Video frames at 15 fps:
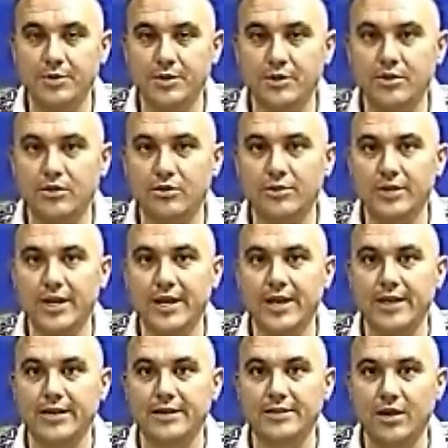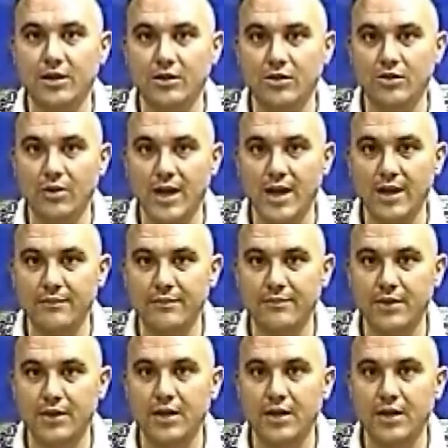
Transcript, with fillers: build a telegraph.